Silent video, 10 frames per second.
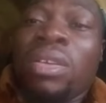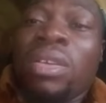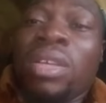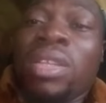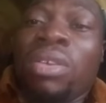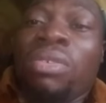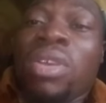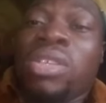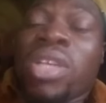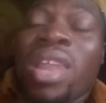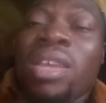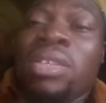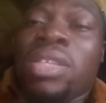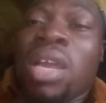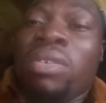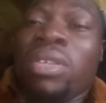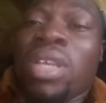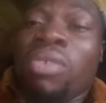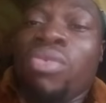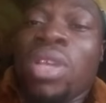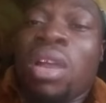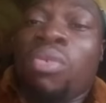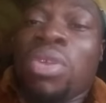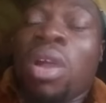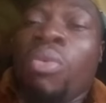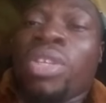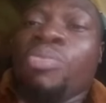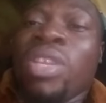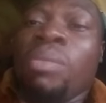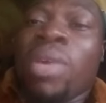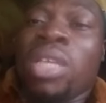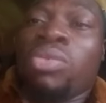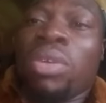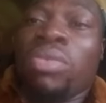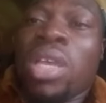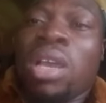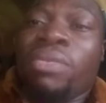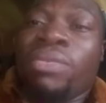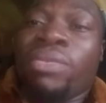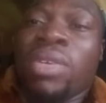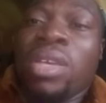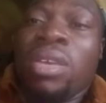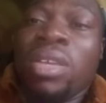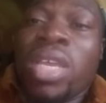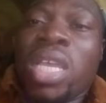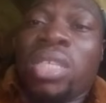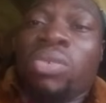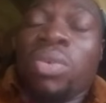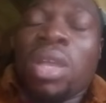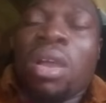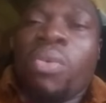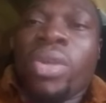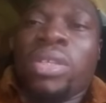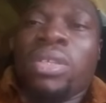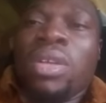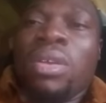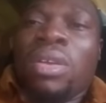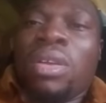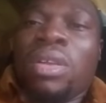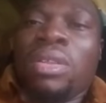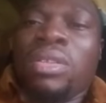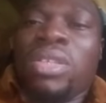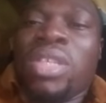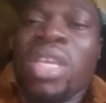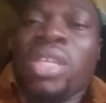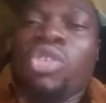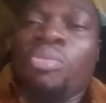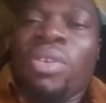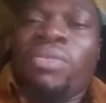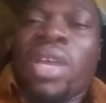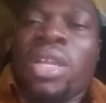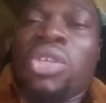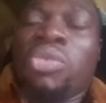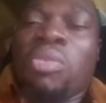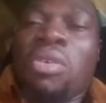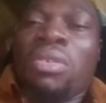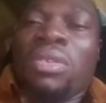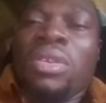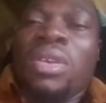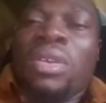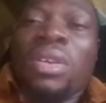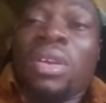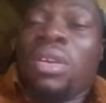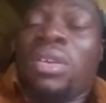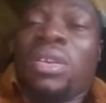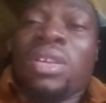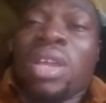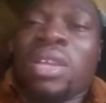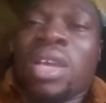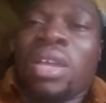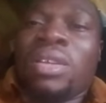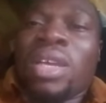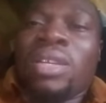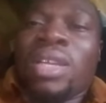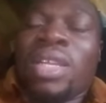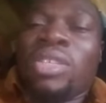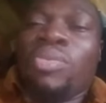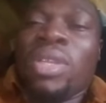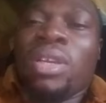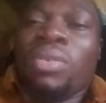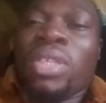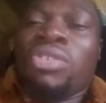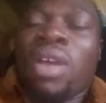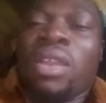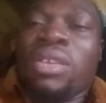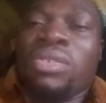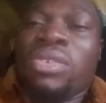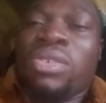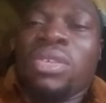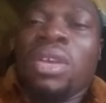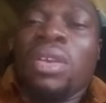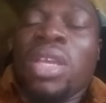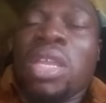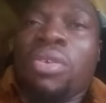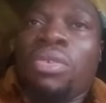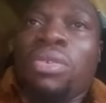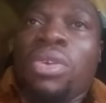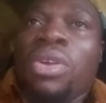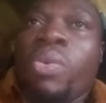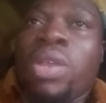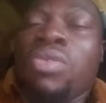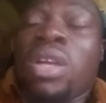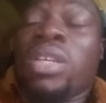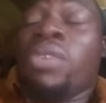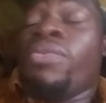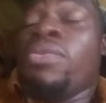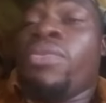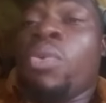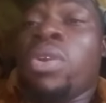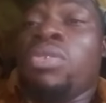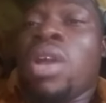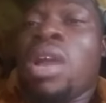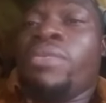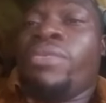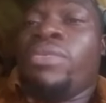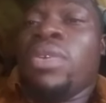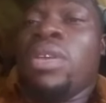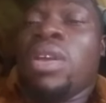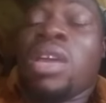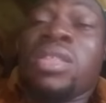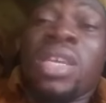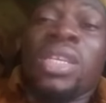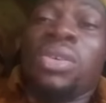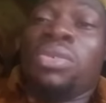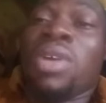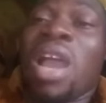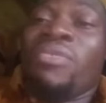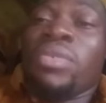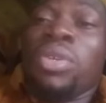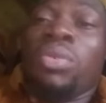The only challenge now is that we always minimize what we have. Yes, we always see it to be very small. And that has been our challenge. You know, when you are grateful for what you have, I think you will have